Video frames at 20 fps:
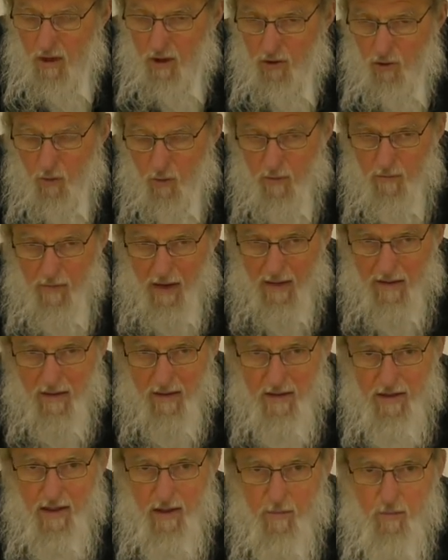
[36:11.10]
The word
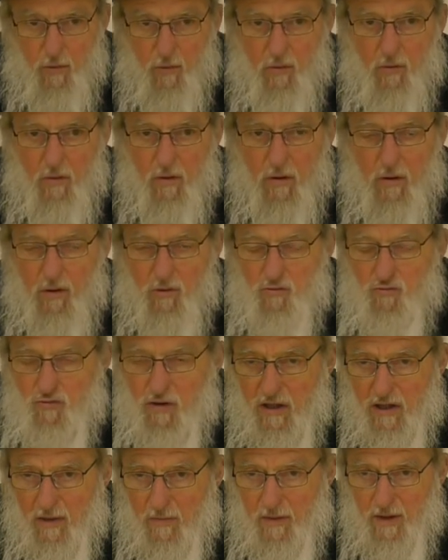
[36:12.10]
malach in Hebrew
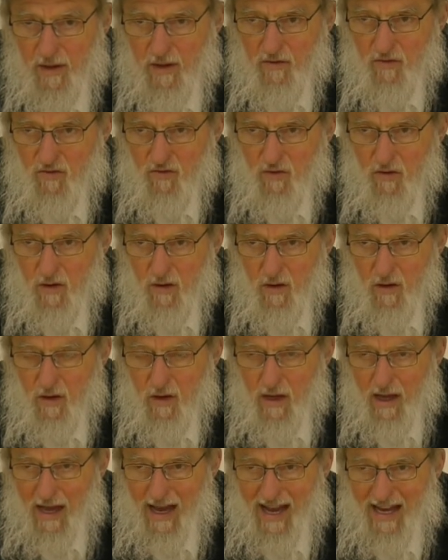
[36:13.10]
really means
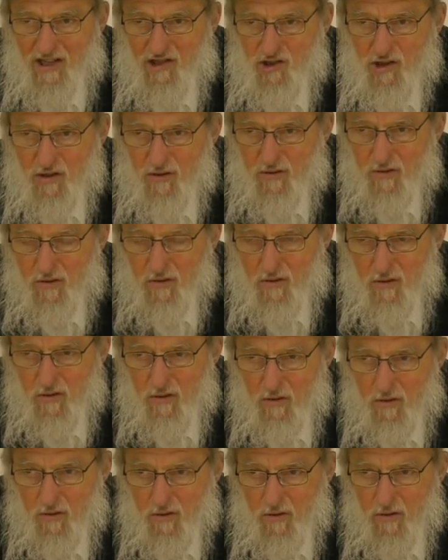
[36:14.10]
agent,
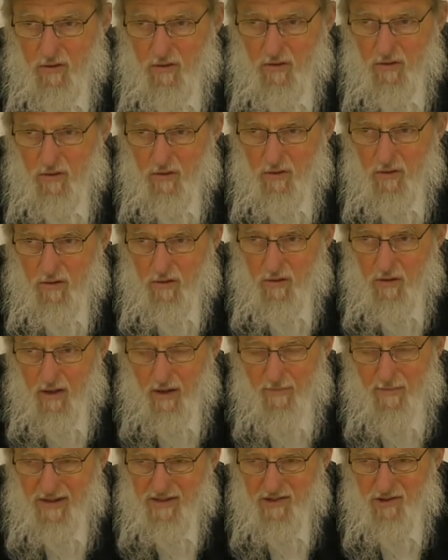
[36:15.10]

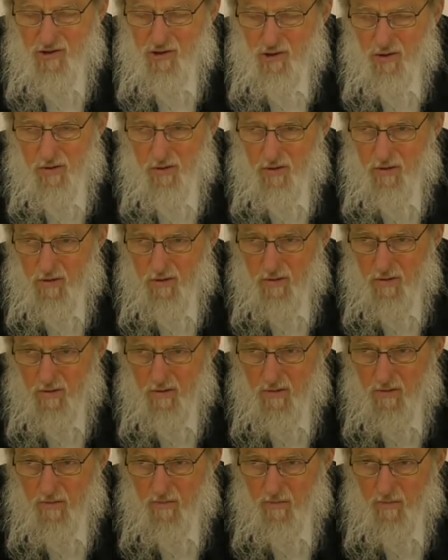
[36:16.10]
not messenger.
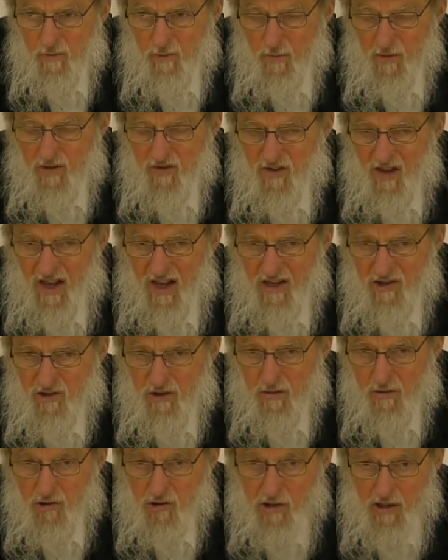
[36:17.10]
It means
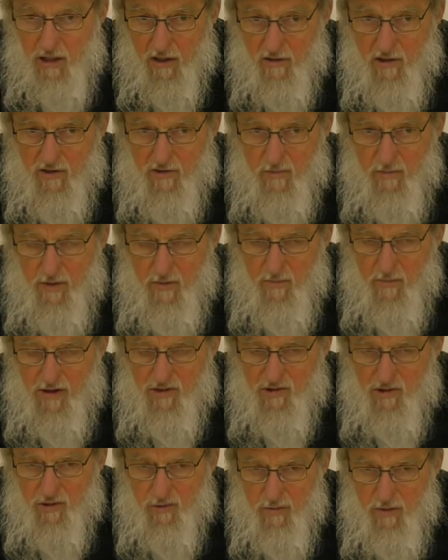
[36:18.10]
agent. Shliach doesn't mean
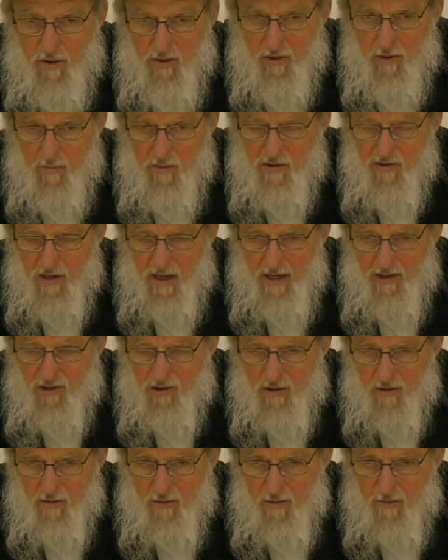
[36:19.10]
messenger either. It means
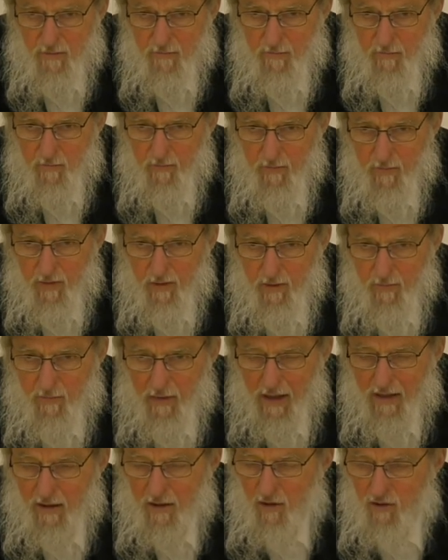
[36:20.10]
agent.
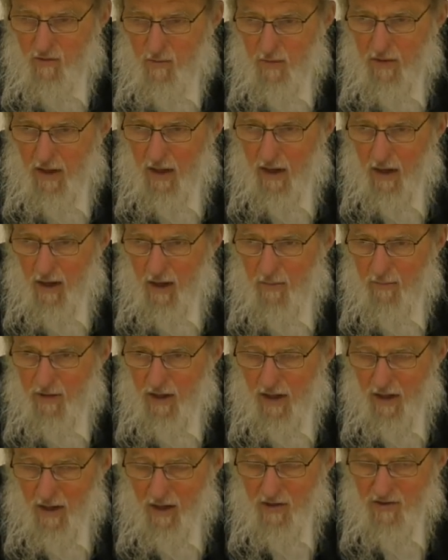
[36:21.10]
Malach comes from malacha.
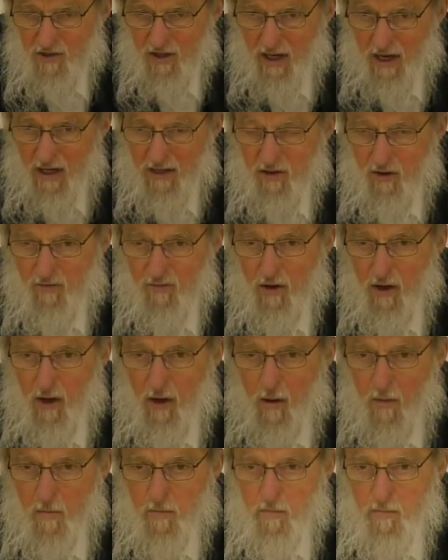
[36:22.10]
Malacha is a kind of
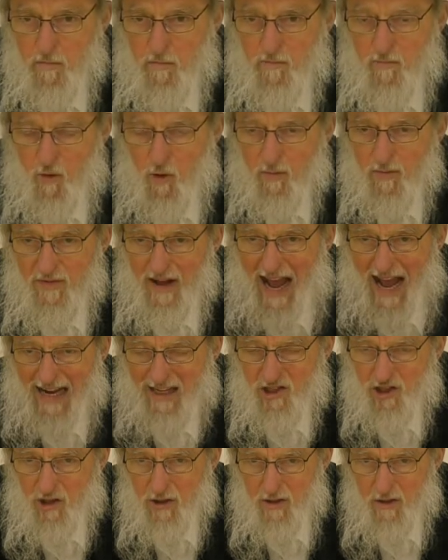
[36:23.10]
form of
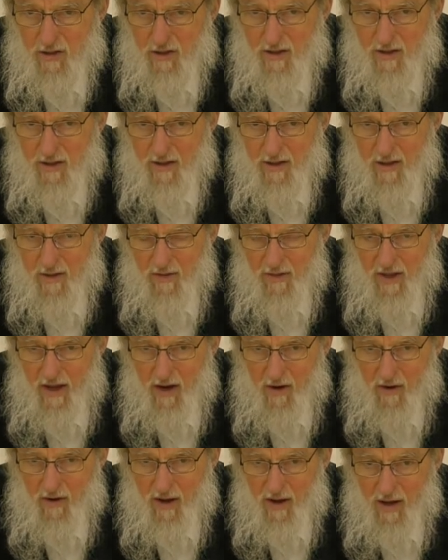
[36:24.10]
action.
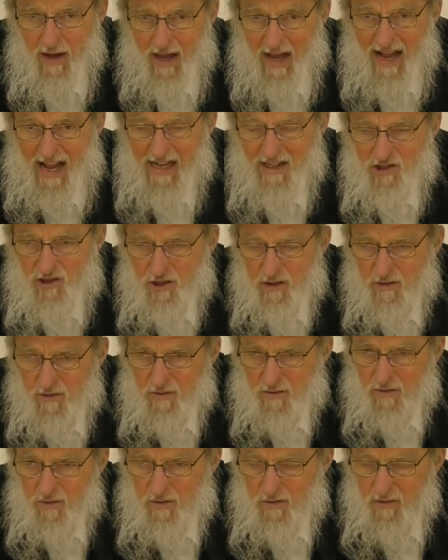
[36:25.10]
They're
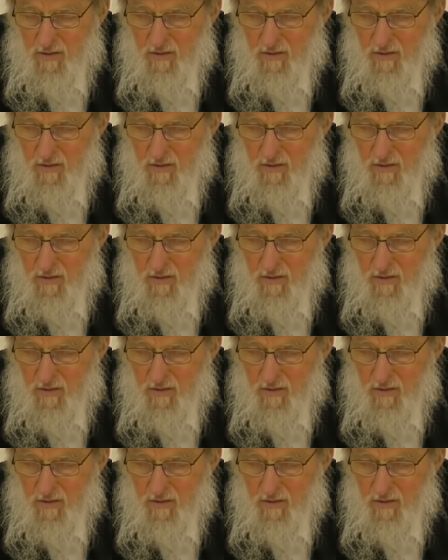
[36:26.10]
agents.